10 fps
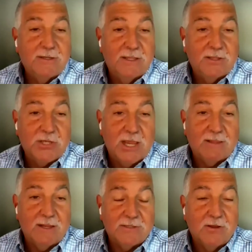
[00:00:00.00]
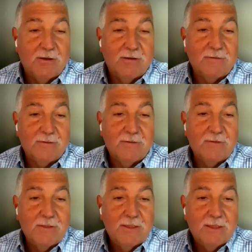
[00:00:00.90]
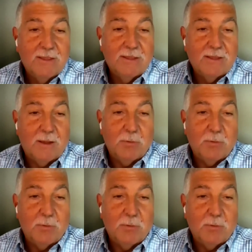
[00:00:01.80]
in the chat that I saw, I